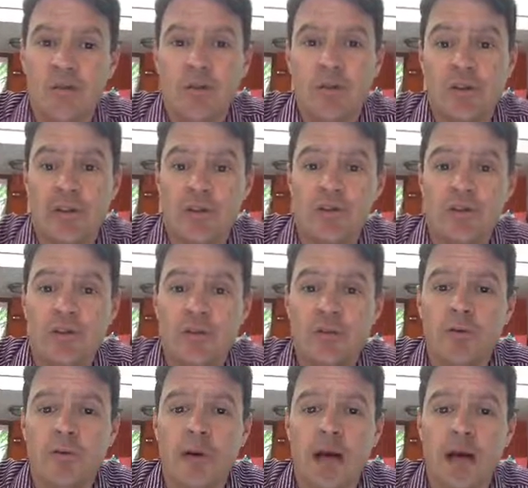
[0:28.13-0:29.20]
you a link
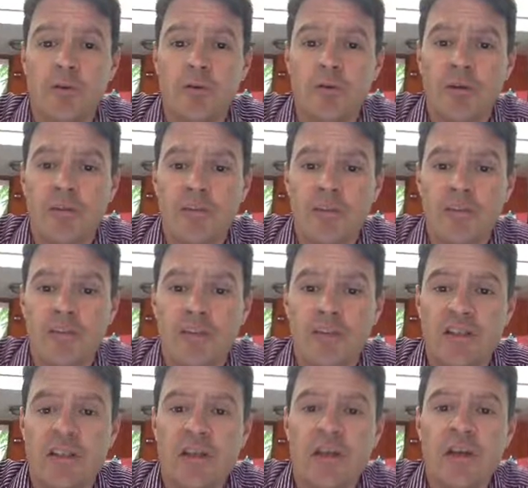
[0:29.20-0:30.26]
to
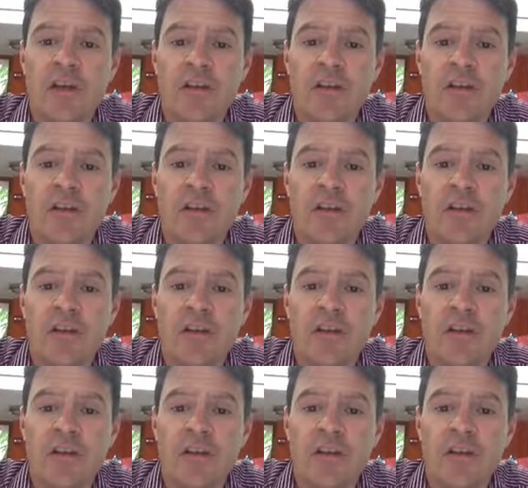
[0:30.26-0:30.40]
previously,